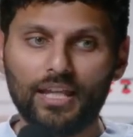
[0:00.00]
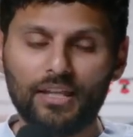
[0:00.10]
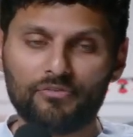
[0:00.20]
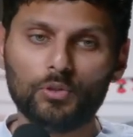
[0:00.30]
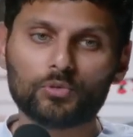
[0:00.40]

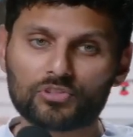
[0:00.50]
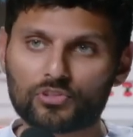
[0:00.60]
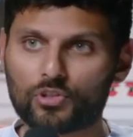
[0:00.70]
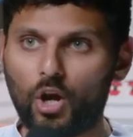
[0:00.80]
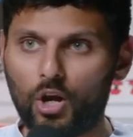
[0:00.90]
if you
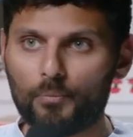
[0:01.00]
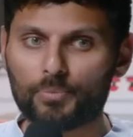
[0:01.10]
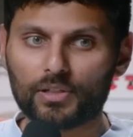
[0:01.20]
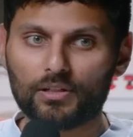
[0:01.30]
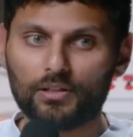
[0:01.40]

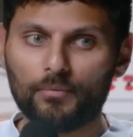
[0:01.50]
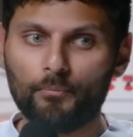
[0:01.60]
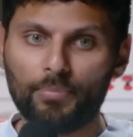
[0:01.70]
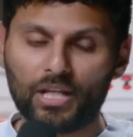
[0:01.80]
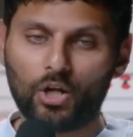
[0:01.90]
stop
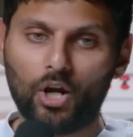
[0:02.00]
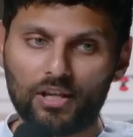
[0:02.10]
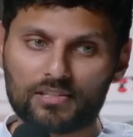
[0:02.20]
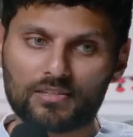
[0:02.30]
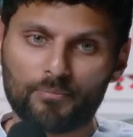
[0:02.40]

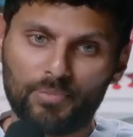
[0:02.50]
because